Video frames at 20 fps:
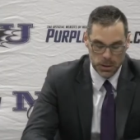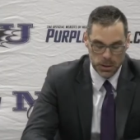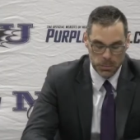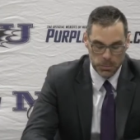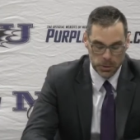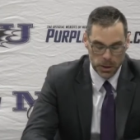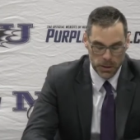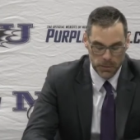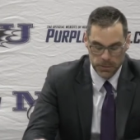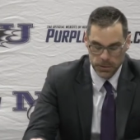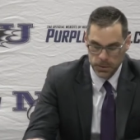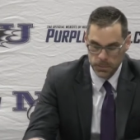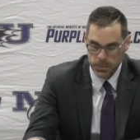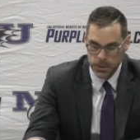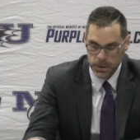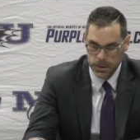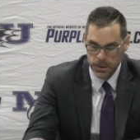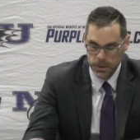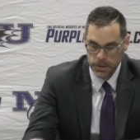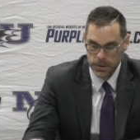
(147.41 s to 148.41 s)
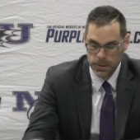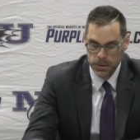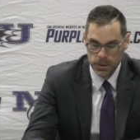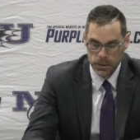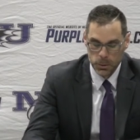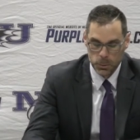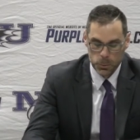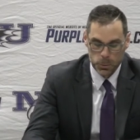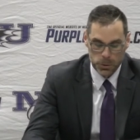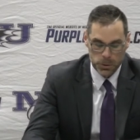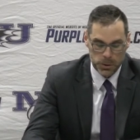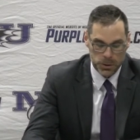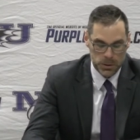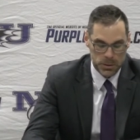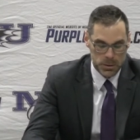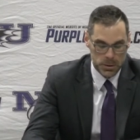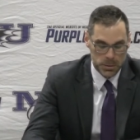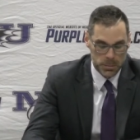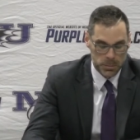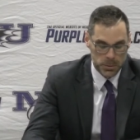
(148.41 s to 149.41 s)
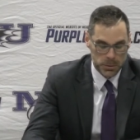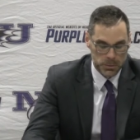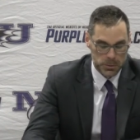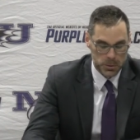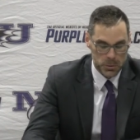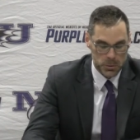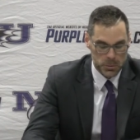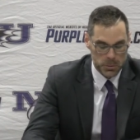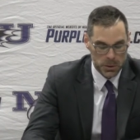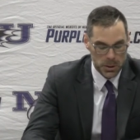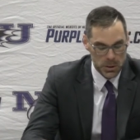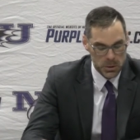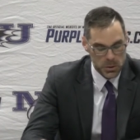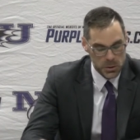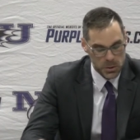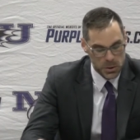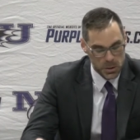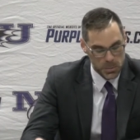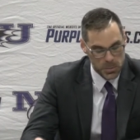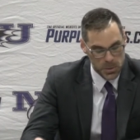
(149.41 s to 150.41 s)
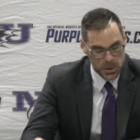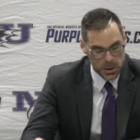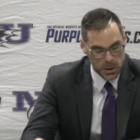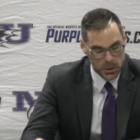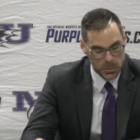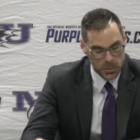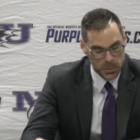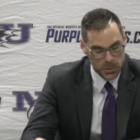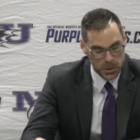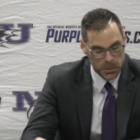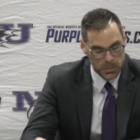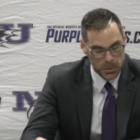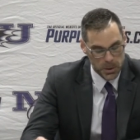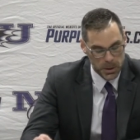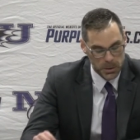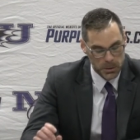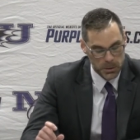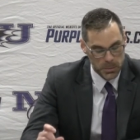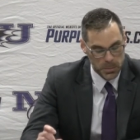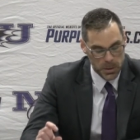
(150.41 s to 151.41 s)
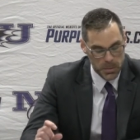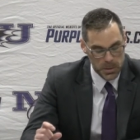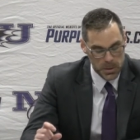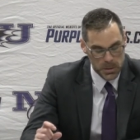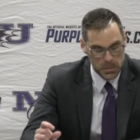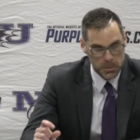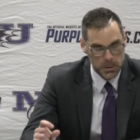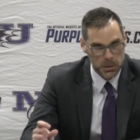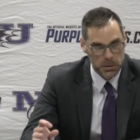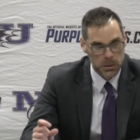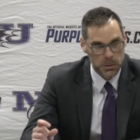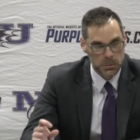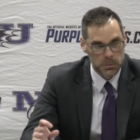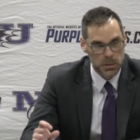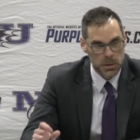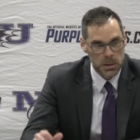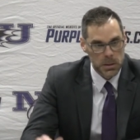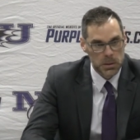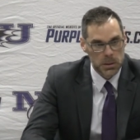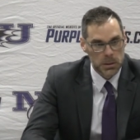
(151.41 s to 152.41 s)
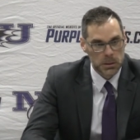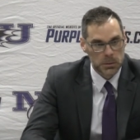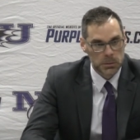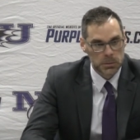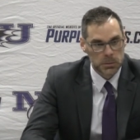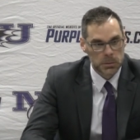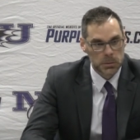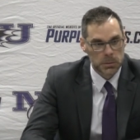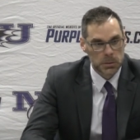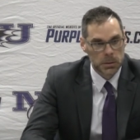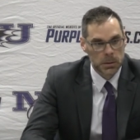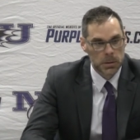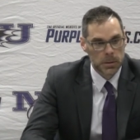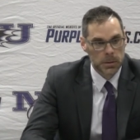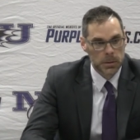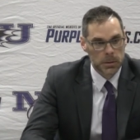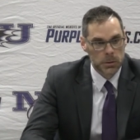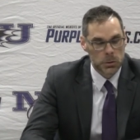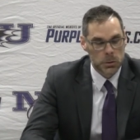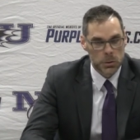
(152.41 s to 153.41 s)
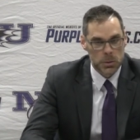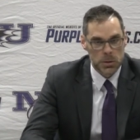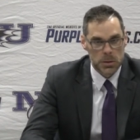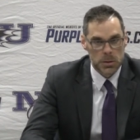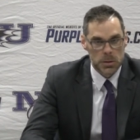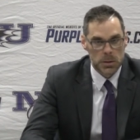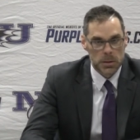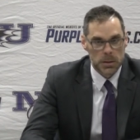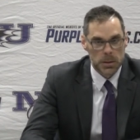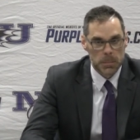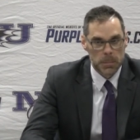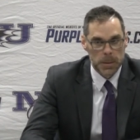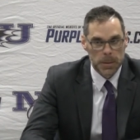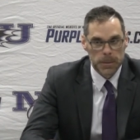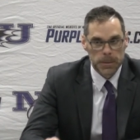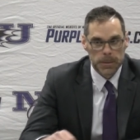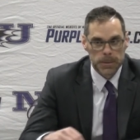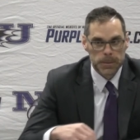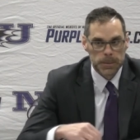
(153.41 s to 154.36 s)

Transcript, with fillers: keep loving them and working to build those relationships to help them get better. Maybe some of the little details and choices that they make.